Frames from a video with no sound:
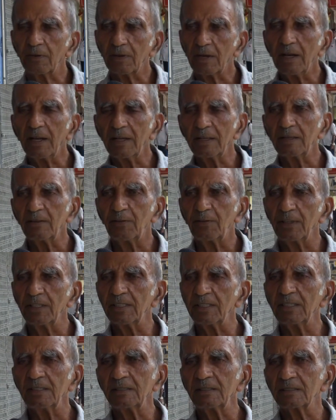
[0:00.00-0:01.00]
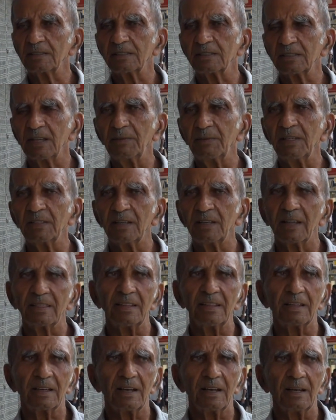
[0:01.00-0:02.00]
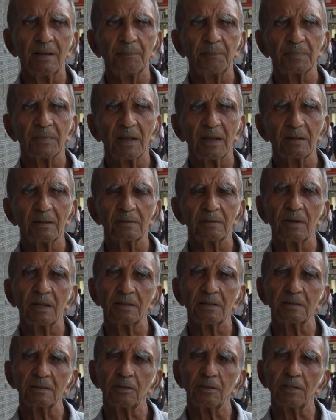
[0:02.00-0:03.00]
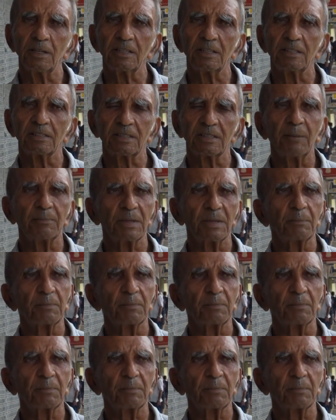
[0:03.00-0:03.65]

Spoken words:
I think we should change it because we're no longer under the